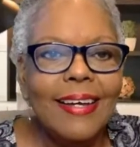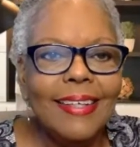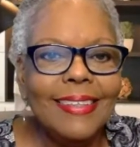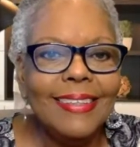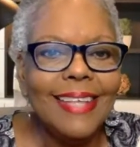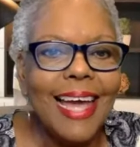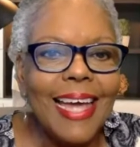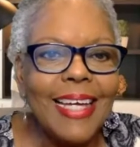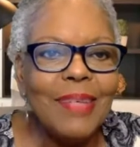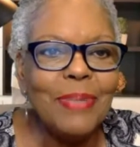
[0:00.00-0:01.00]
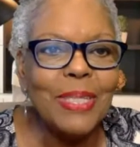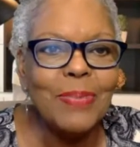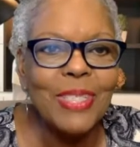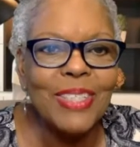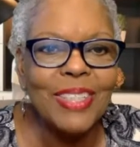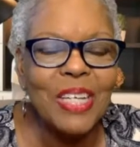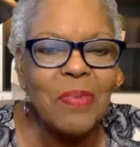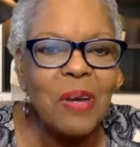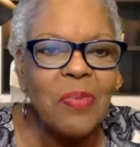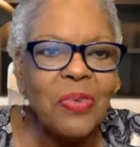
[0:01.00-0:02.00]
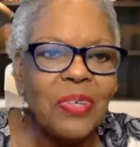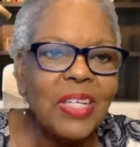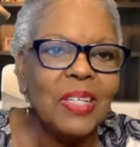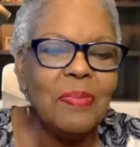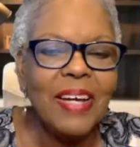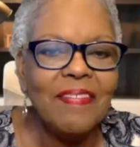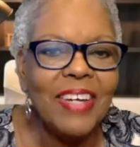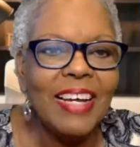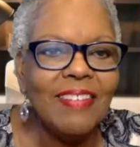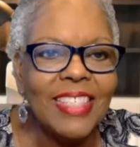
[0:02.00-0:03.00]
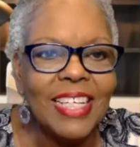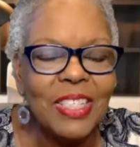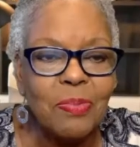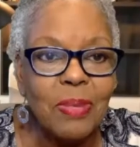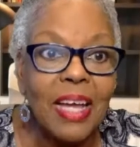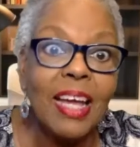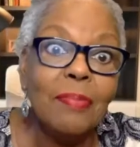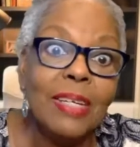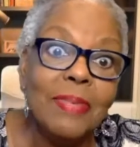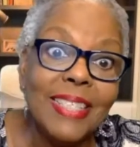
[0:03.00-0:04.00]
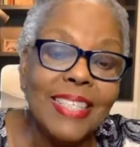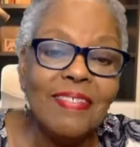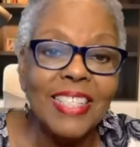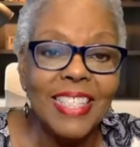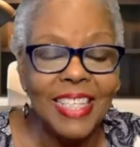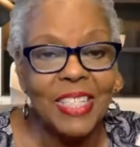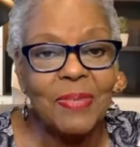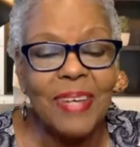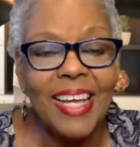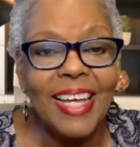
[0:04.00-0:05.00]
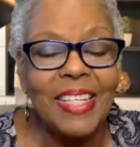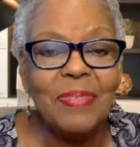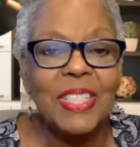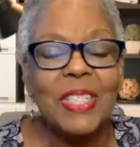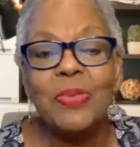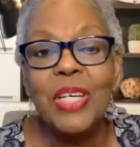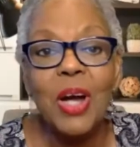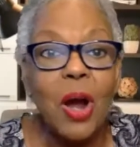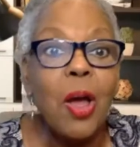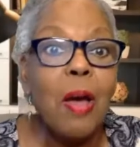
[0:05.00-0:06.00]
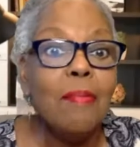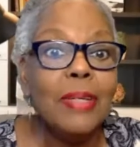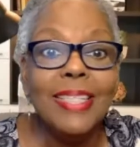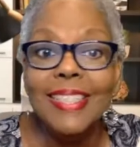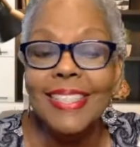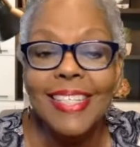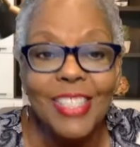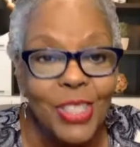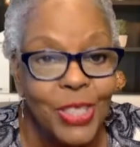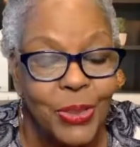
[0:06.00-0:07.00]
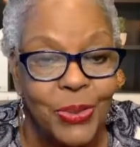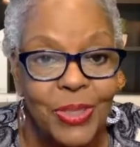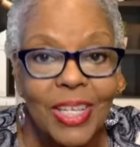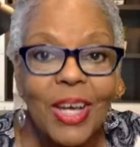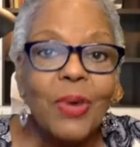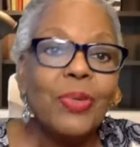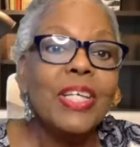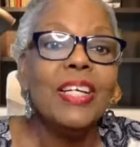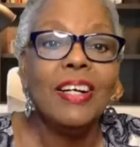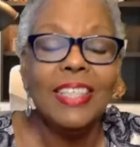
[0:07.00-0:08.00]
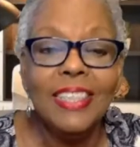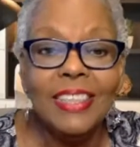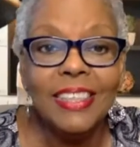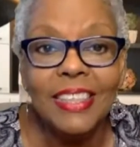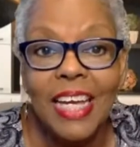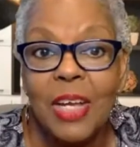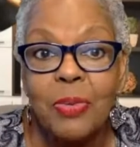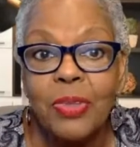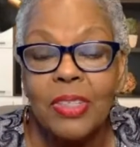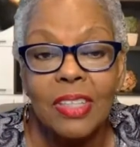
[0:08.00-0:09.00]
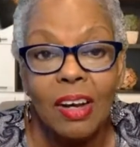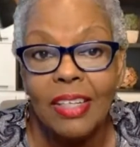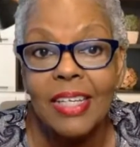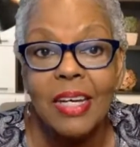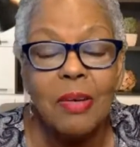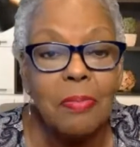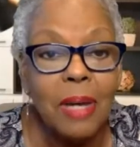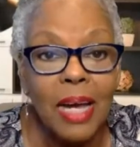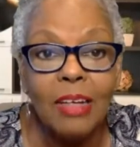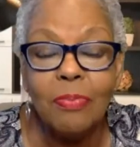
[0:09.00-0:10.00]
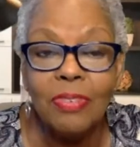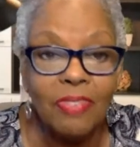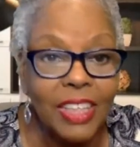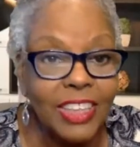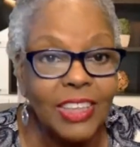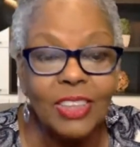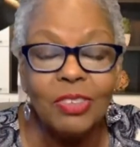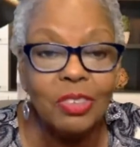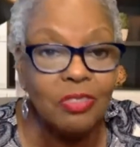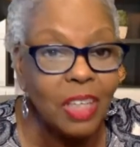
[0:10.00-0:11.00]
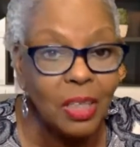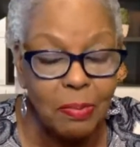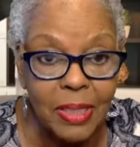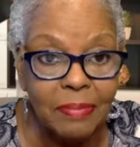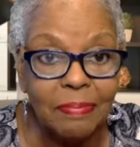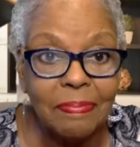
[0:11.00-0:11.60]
Hey, principal's on the come up. We're running about 5 seconds behind, maybe 7 seconds behind, but here we are, PCUs. We are here today and we're talking about professional development.